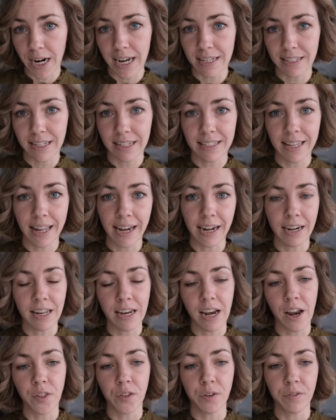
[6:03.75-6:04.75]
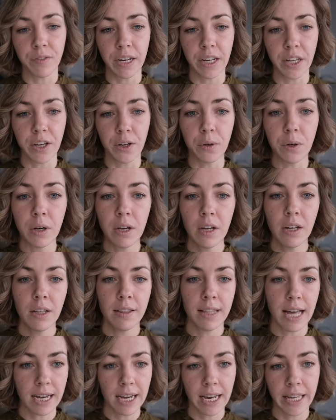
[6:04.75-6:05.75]
as I said in another video
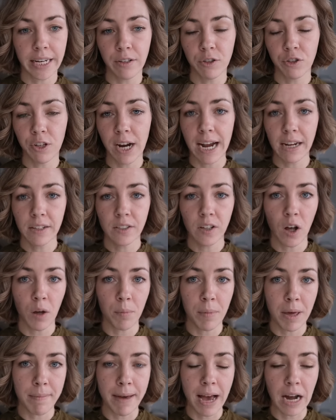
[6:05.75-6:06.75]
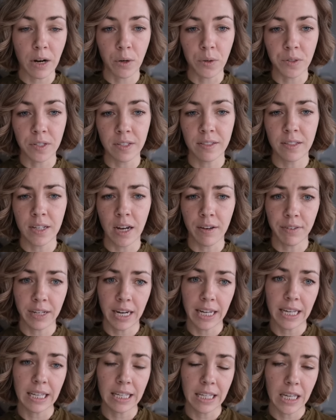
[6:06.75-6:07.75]
that kind of tracks all my macros and stuff, and
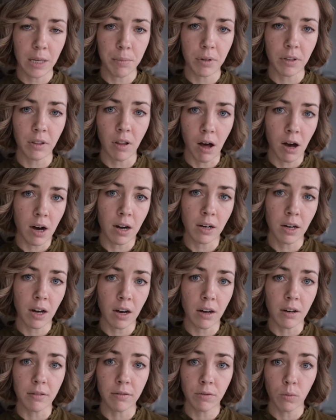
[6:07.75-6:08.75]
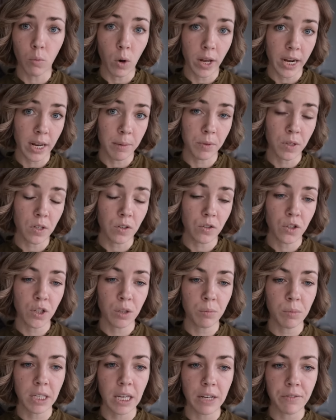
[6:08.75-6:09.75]
I can keep a log of what I'm
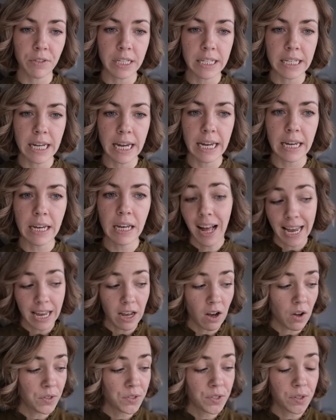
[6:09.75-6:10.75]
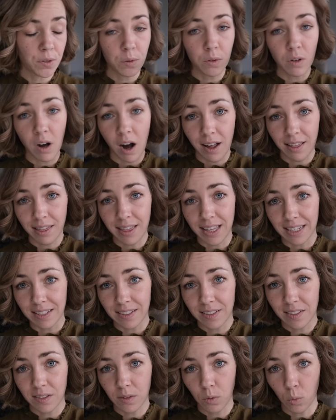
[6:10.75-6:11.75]
consuming every day. I also got
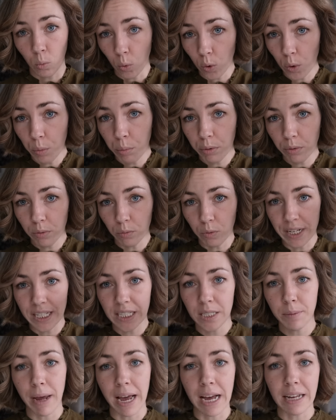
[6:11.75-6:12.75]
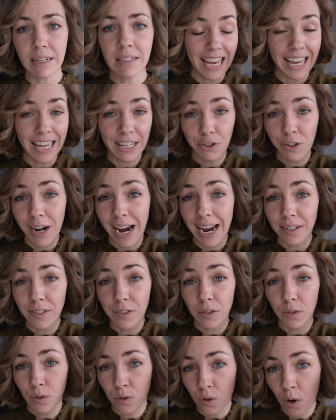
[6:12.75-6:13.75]
this Whoop wristband. It
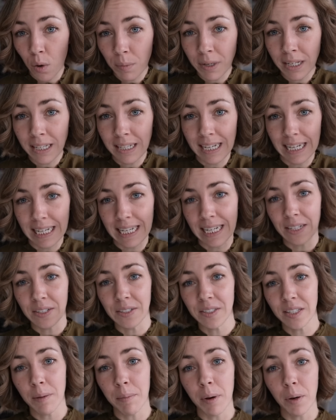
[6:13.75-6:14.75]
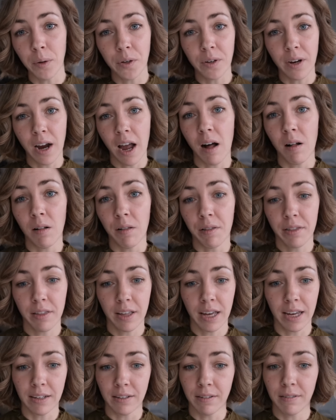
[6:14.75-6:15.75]
tracks so many details about your health
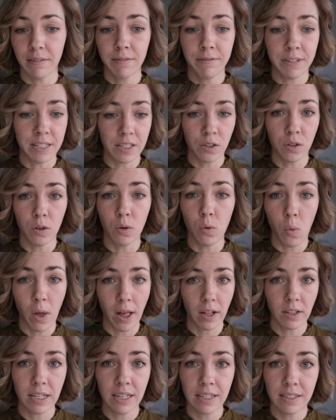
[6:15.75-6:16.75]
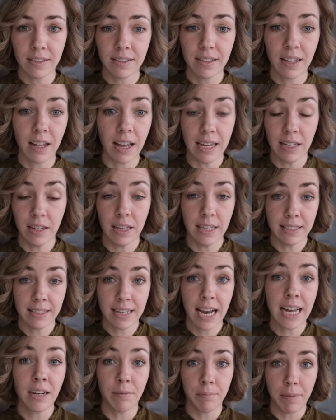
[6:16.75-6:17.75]
and physical wellness. It's
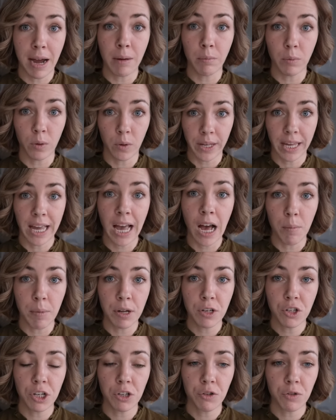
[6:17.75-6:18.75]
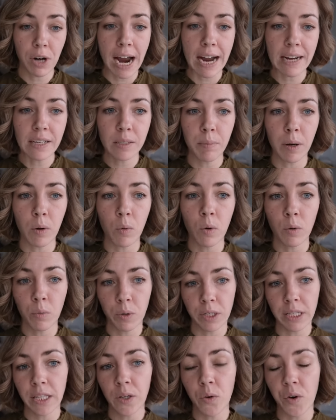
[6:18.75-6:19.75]
kind of mind blowing how much it tracks, but we're
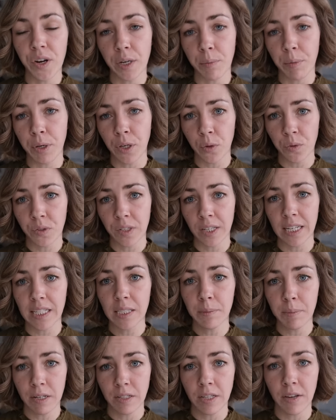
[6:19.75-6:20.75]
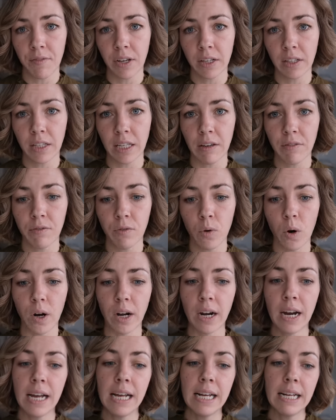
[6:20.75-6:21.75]
really going to be using it specifically
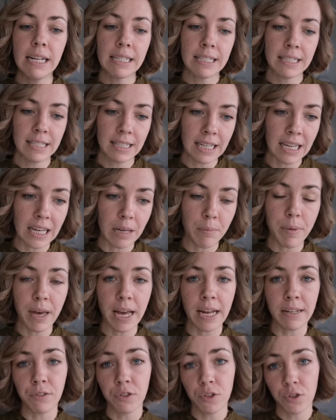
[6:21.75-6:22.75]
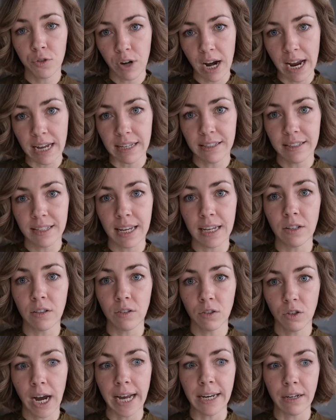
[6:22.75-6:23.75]
for sleep and stress
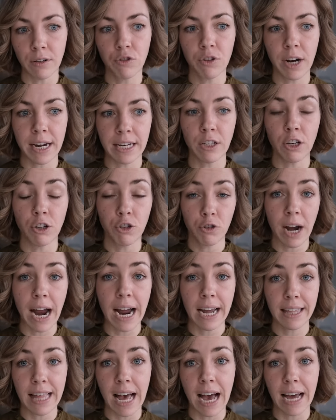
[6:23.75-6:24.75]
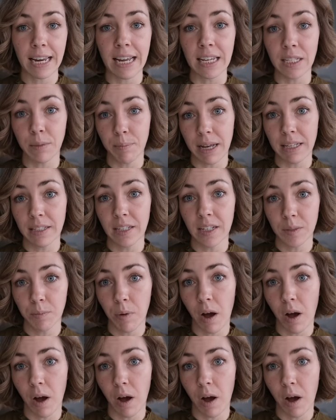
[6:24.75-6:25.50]
and kind of trying to track that as best as